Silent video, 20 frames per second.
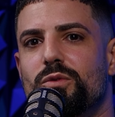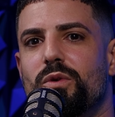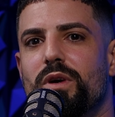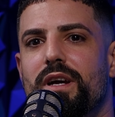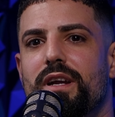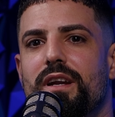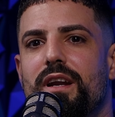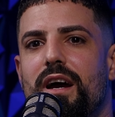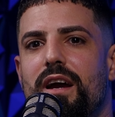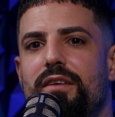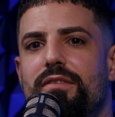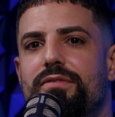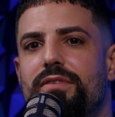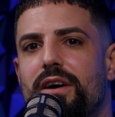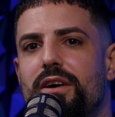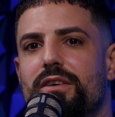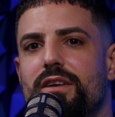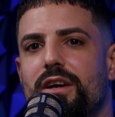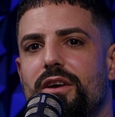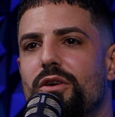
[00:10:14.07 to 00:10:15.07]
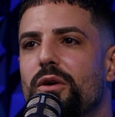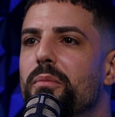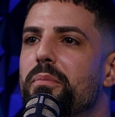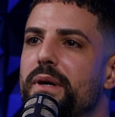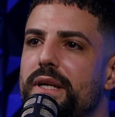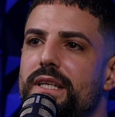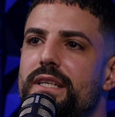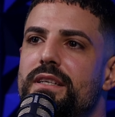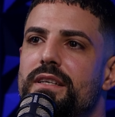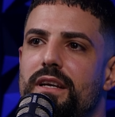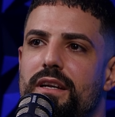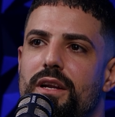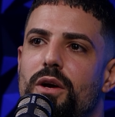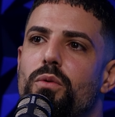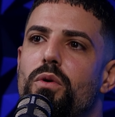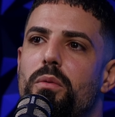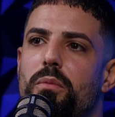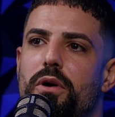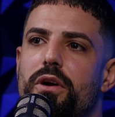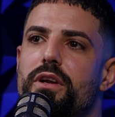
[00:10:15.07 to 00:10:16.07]
when I found a company, a
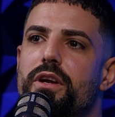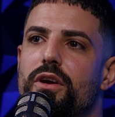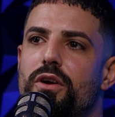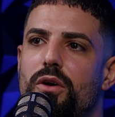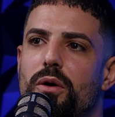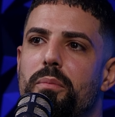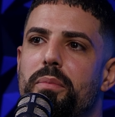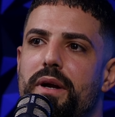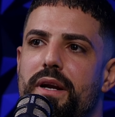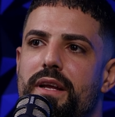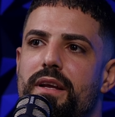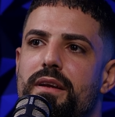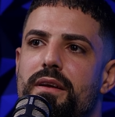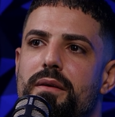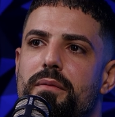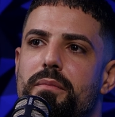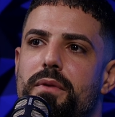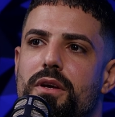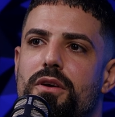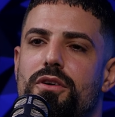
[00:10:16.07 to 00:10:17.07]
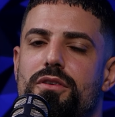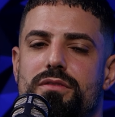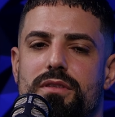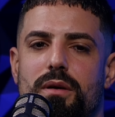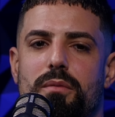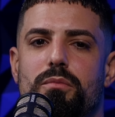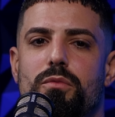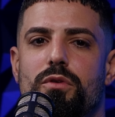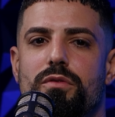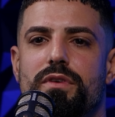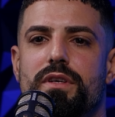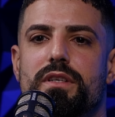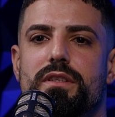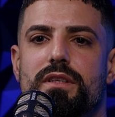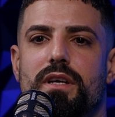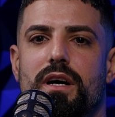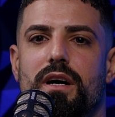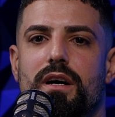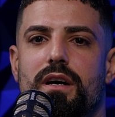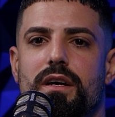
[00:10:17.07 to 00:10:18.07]
network market company, because I'm moving in
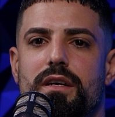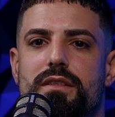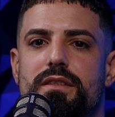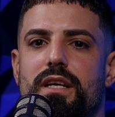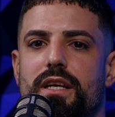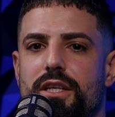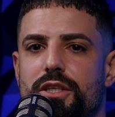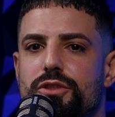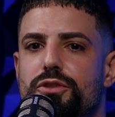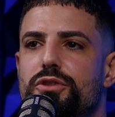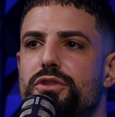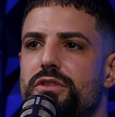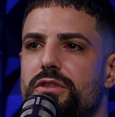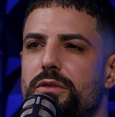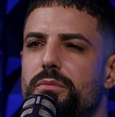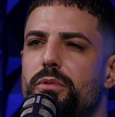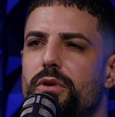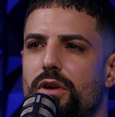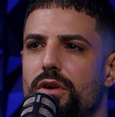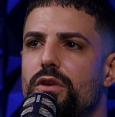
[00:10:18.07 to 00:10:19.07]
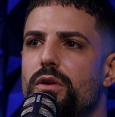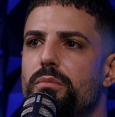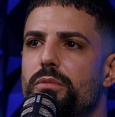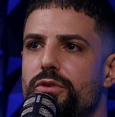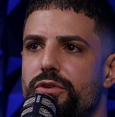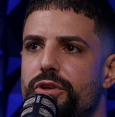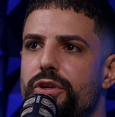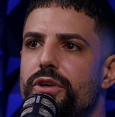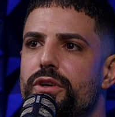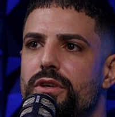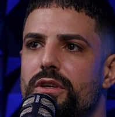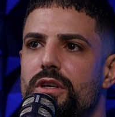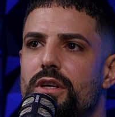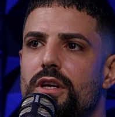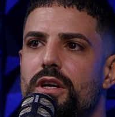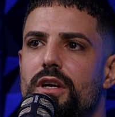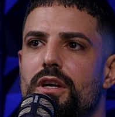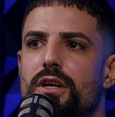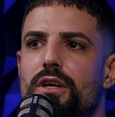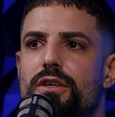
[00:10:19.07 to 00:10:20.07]
the in the industry for a couple of years.
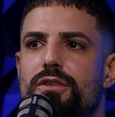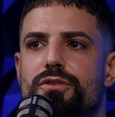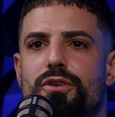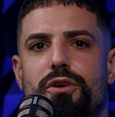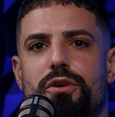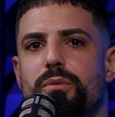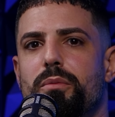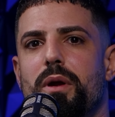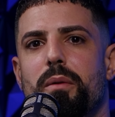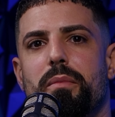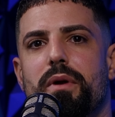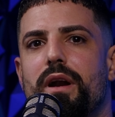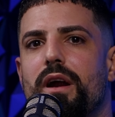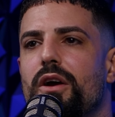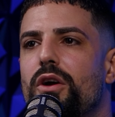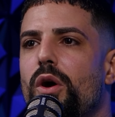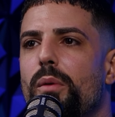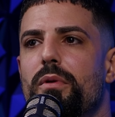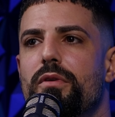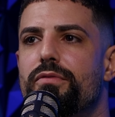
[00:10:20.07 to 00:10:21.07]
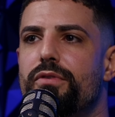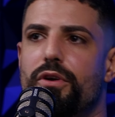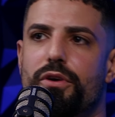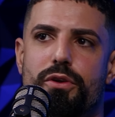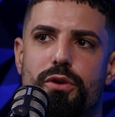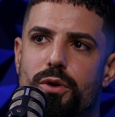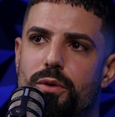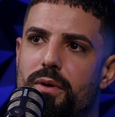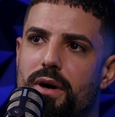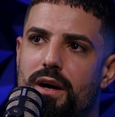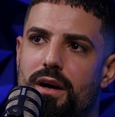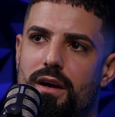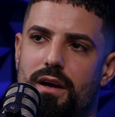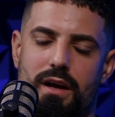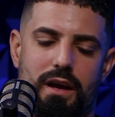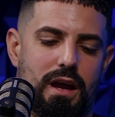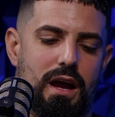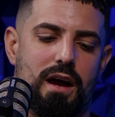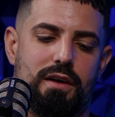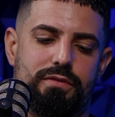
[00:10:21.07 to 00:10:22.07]
Mm-hmm. So remember, I'm coming from Cuba.
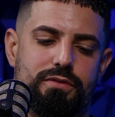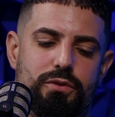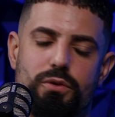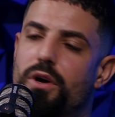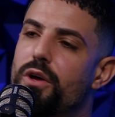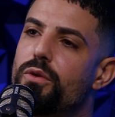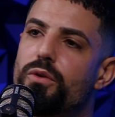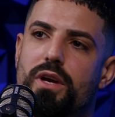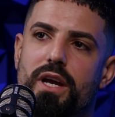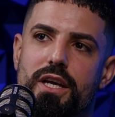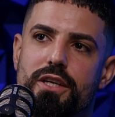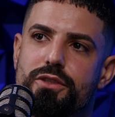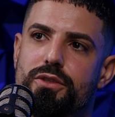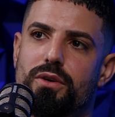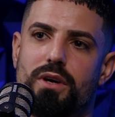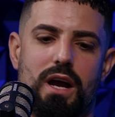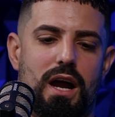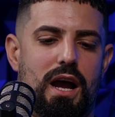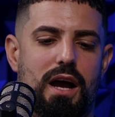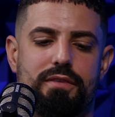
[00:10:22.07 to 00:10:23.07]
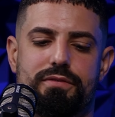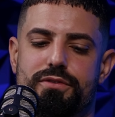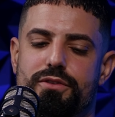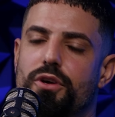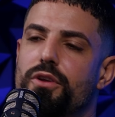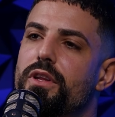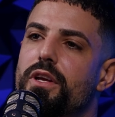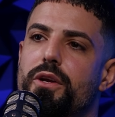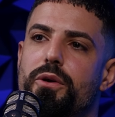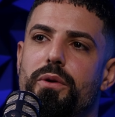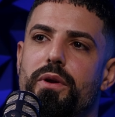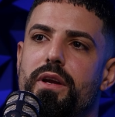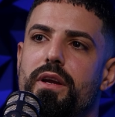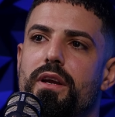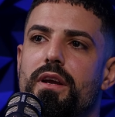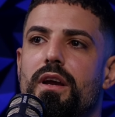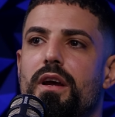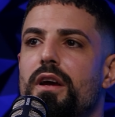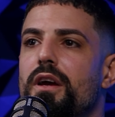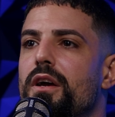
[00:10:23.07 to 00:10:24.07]
I have no education. I have no
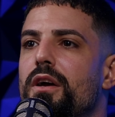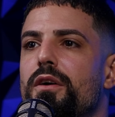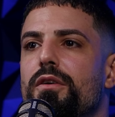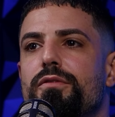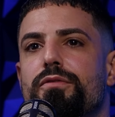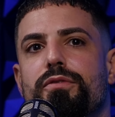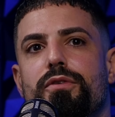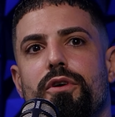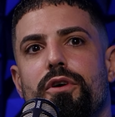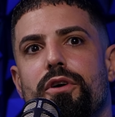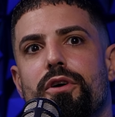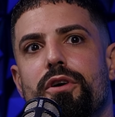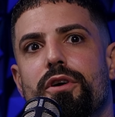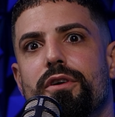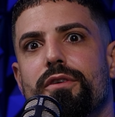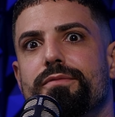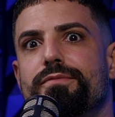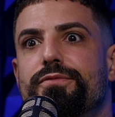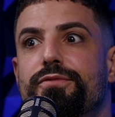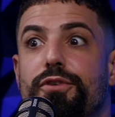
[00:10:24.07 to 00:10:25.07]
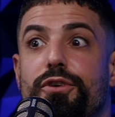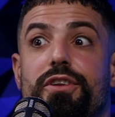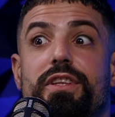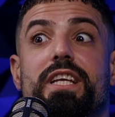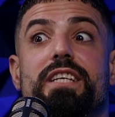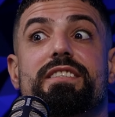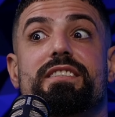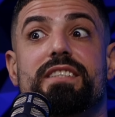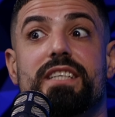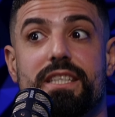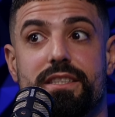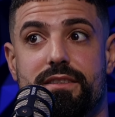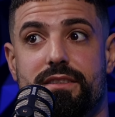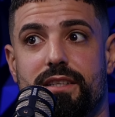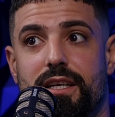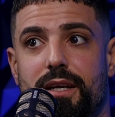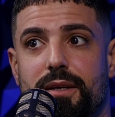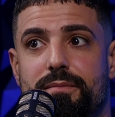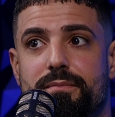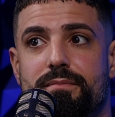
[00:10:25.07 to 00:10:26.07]
degree for for the
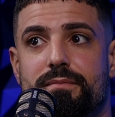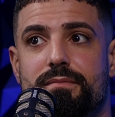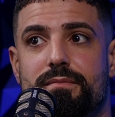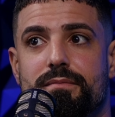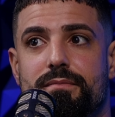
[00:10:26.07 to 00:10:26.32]
system.